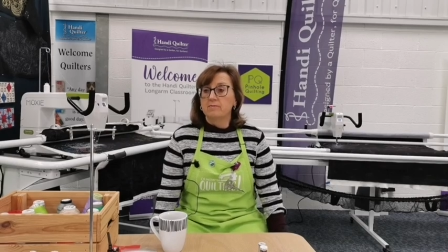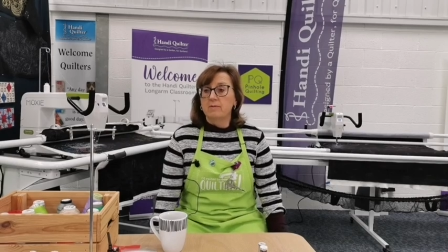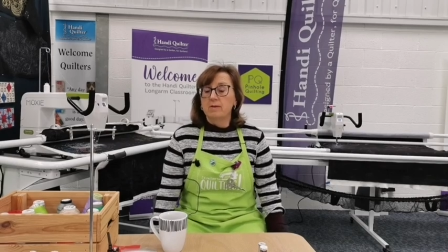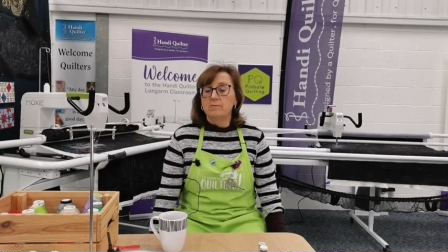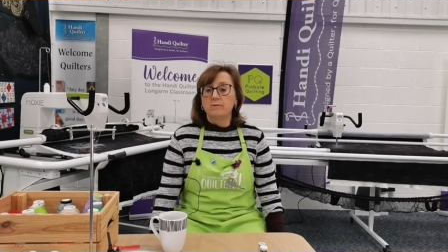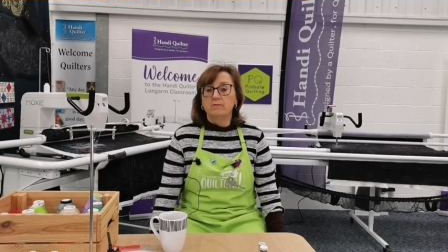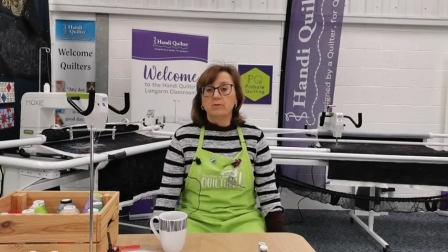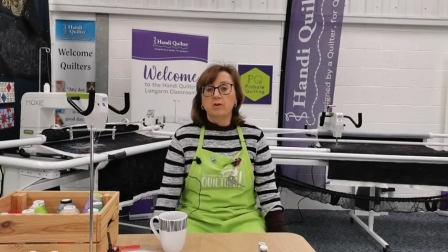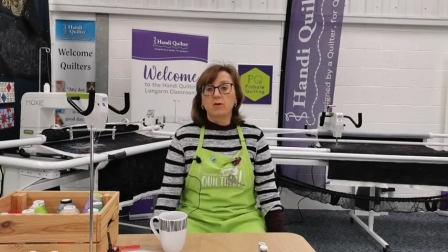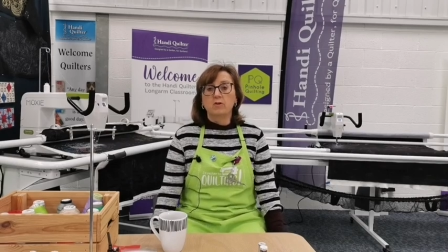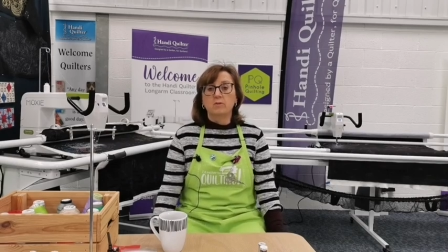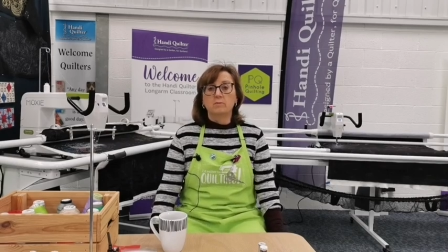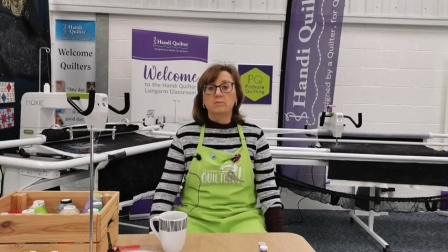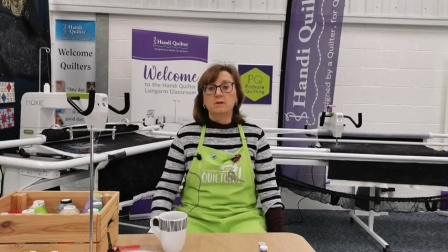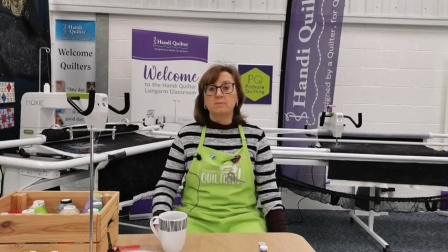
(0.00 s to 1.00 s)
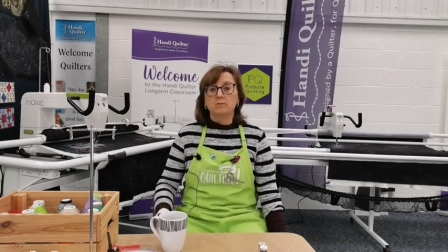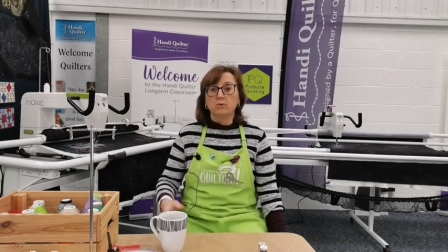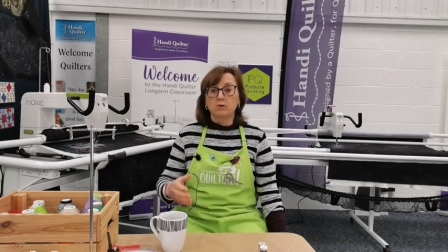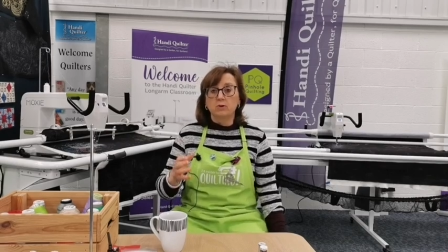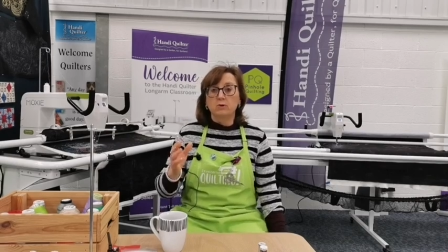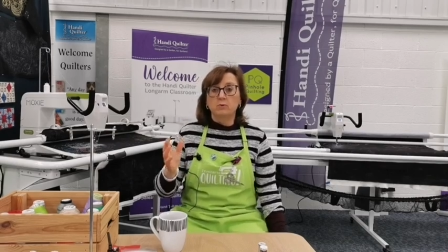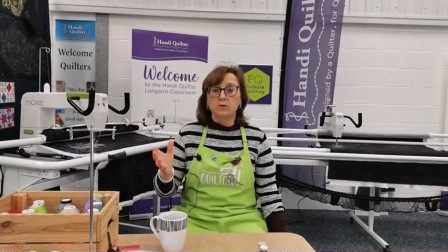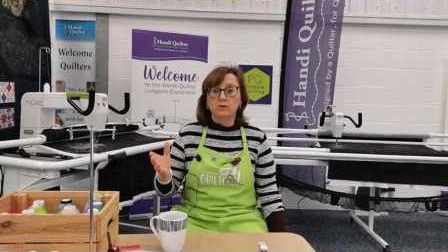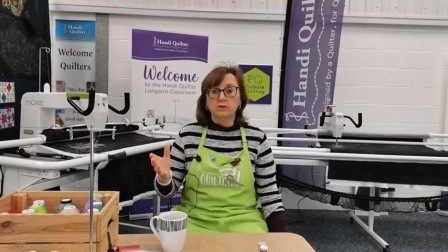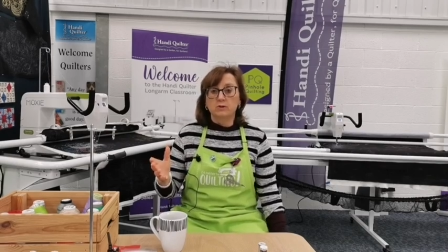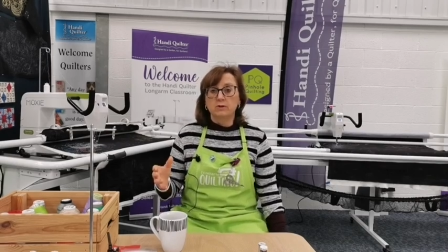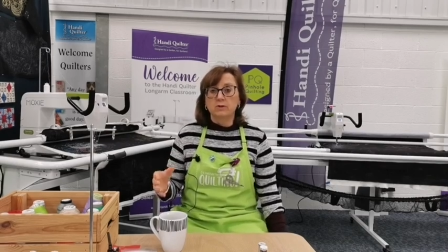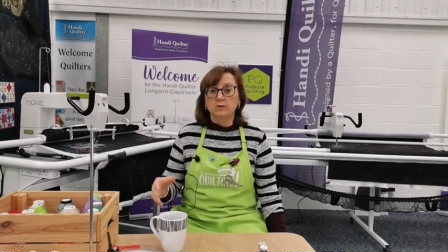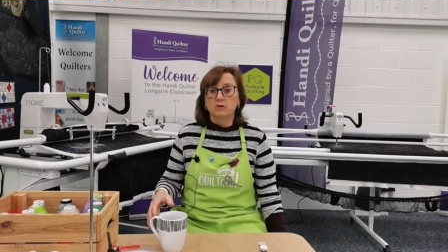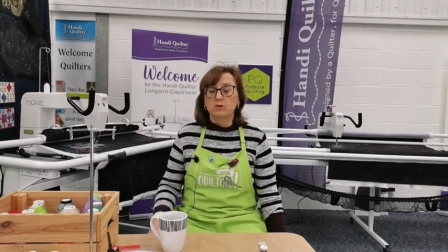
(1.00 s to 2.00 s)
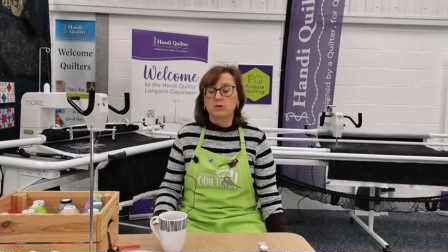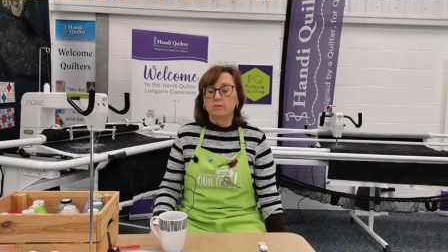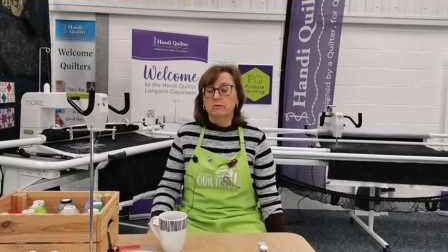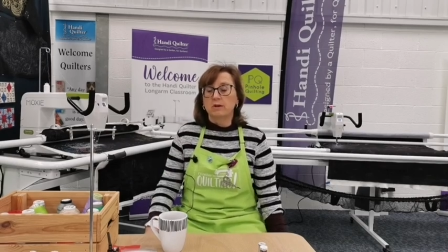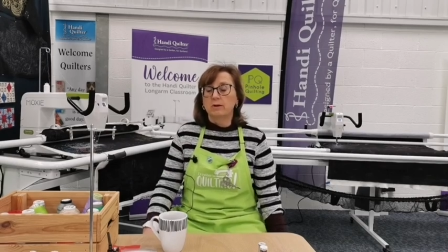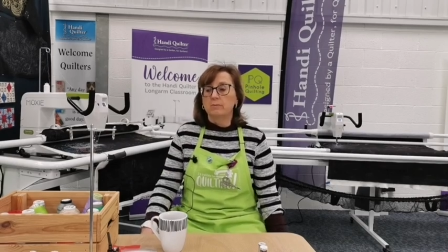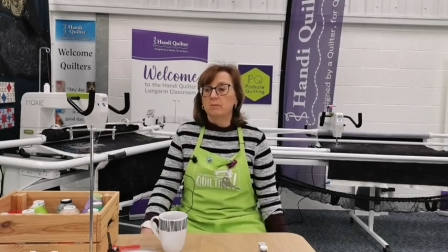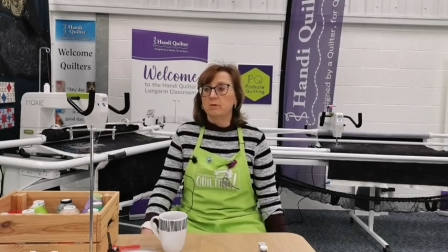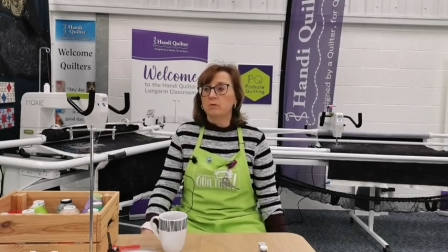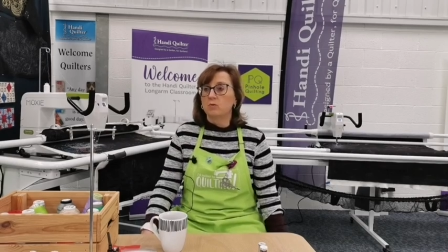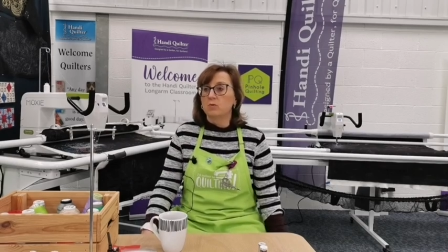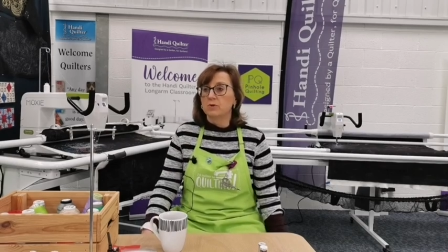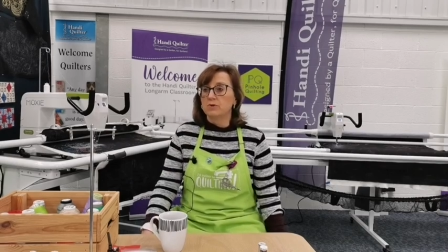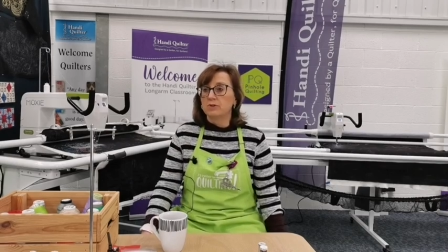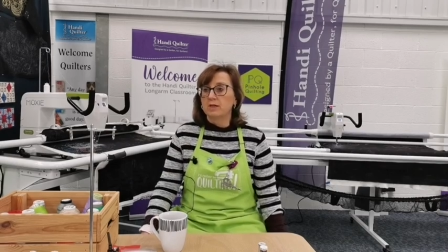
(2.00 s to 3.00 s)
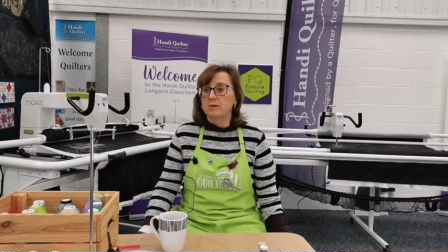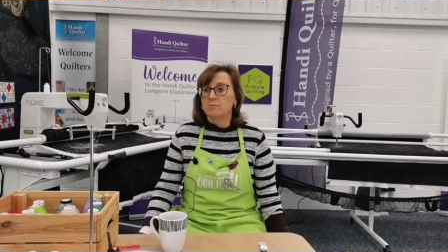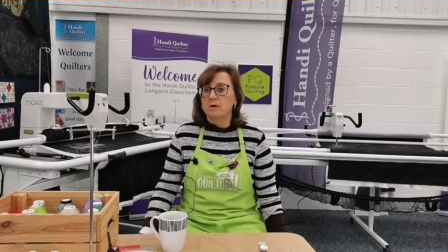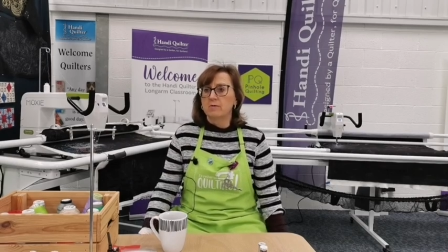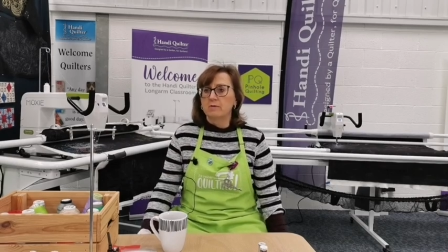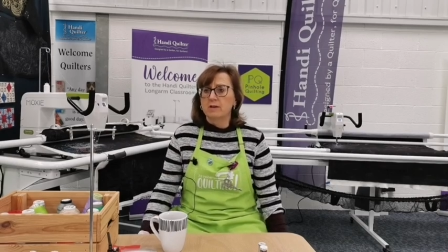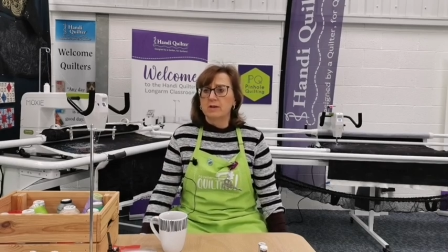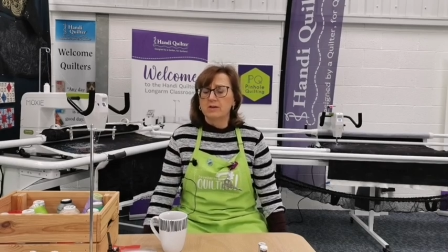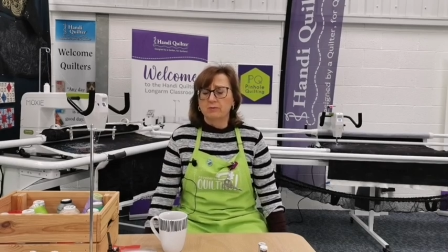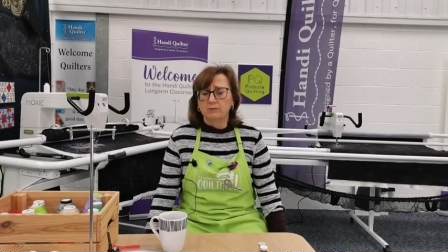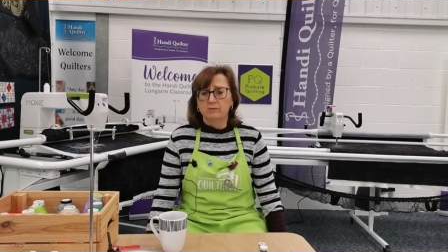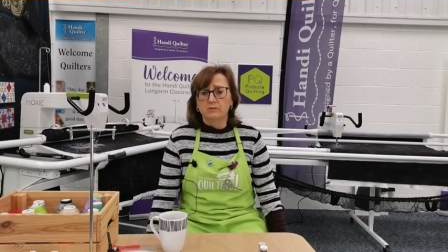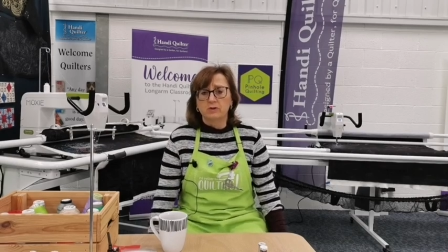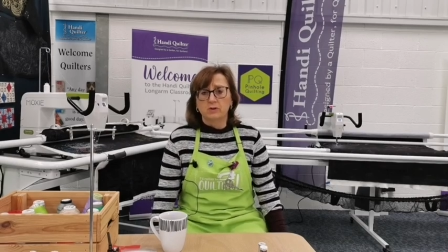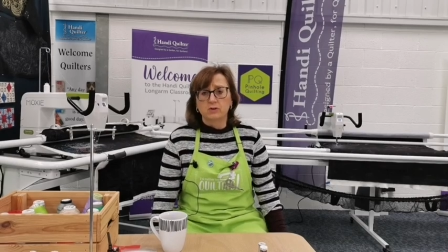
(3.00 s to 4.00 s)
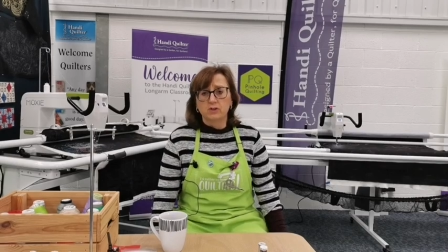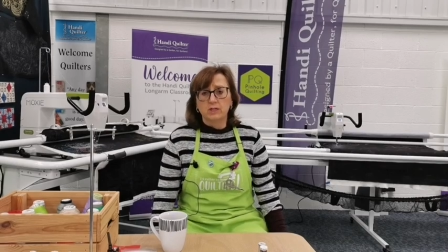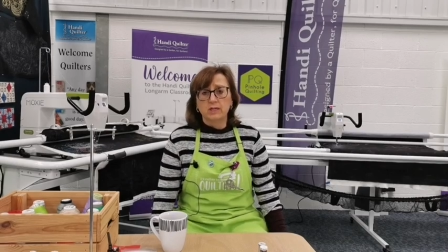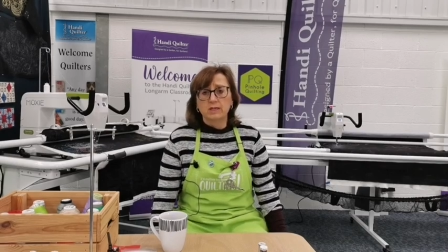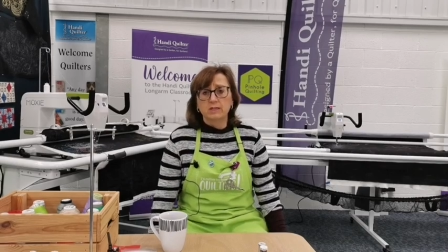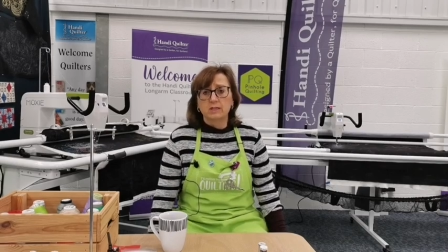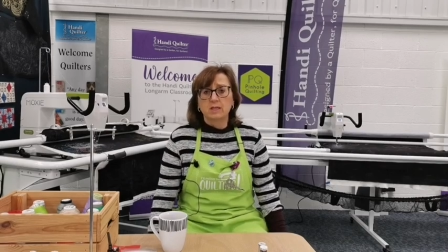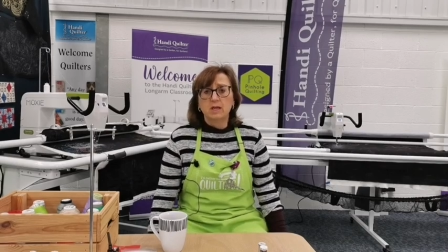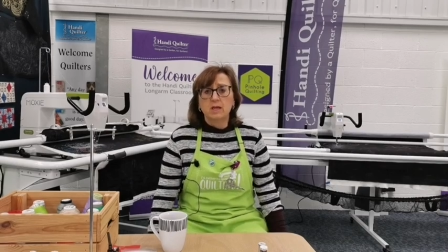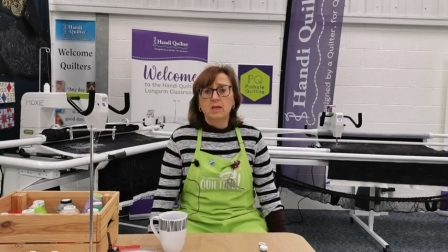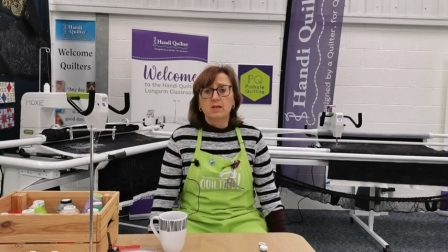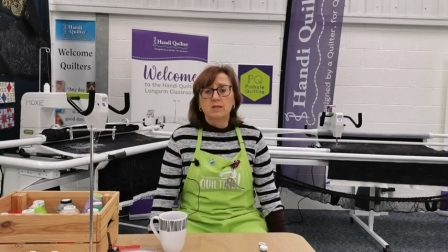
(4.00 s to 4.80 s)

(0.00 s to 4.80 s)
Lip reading: And maybe for a lot of the people who were doing the Duke of Edinburgh Award Scheme over the last 50 odd years,